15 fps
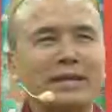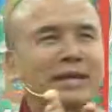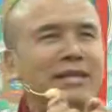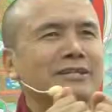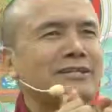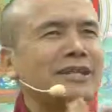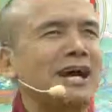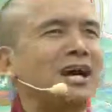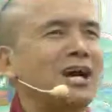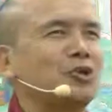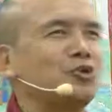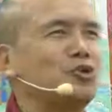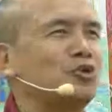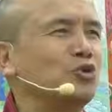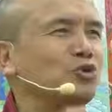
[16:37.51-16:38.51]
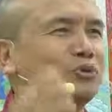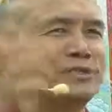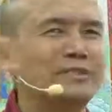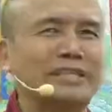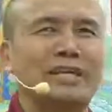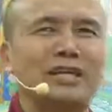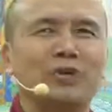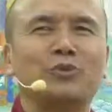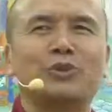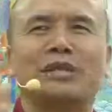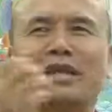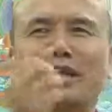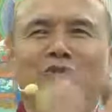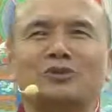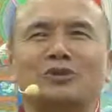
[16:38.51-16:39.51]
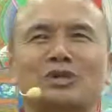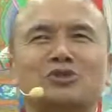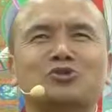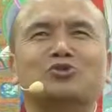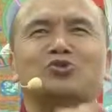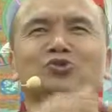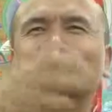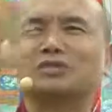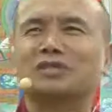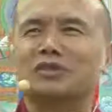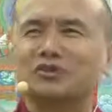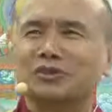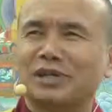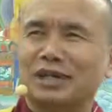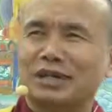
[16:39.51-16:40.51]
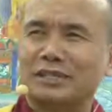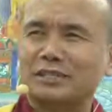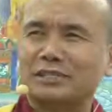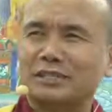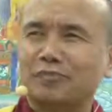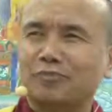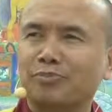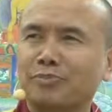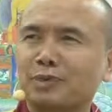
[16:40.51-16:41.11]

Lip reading: In dark you don't see, with the ignorance you don't see the reality.